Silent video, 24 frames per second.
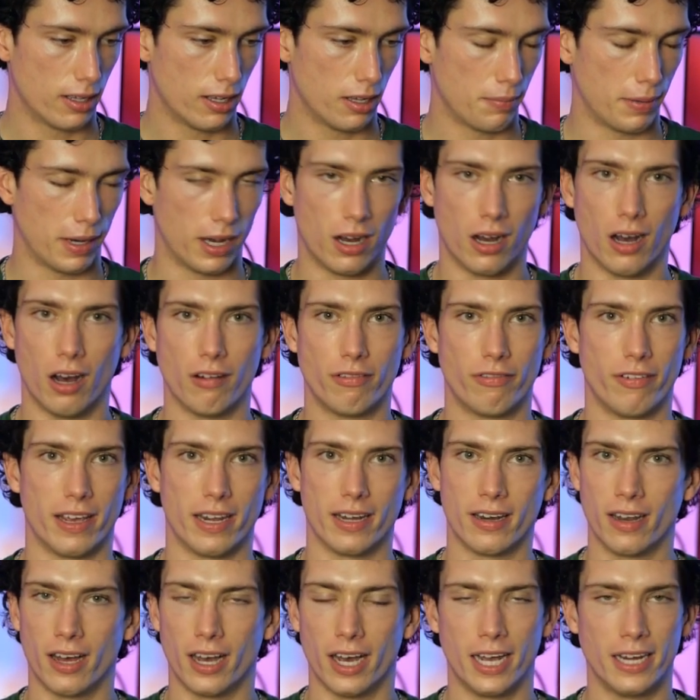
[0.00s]
about
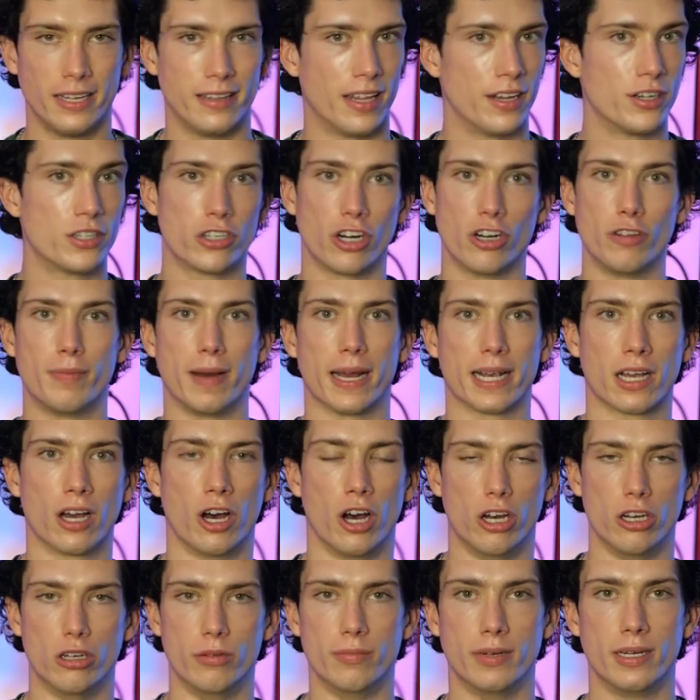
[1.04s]
8:30, then drove back
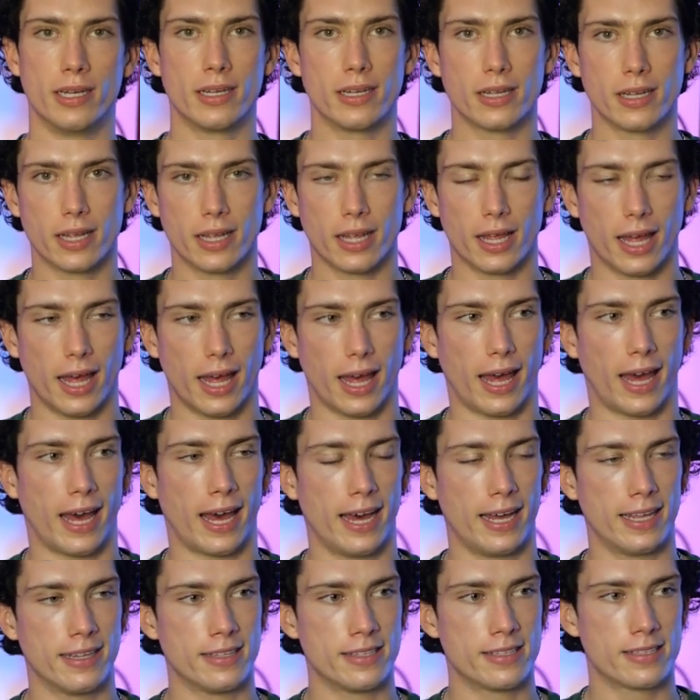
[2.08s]
home.
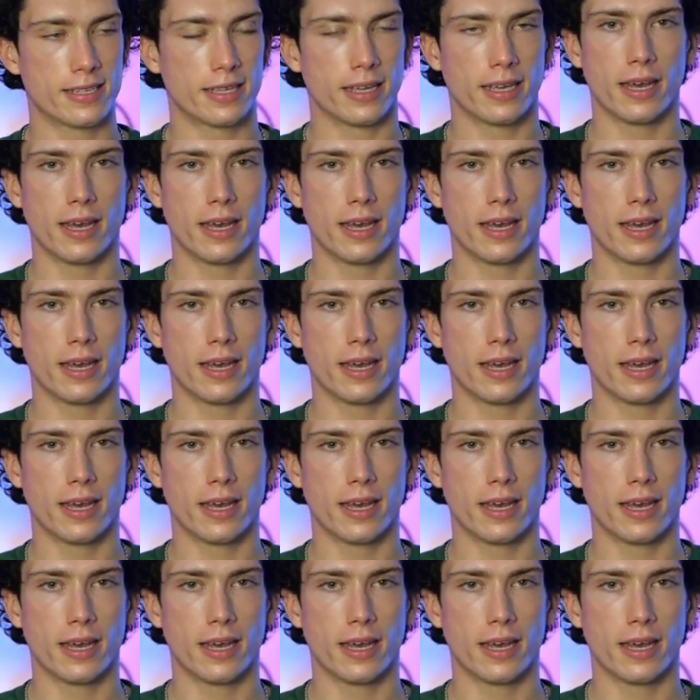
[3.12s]
And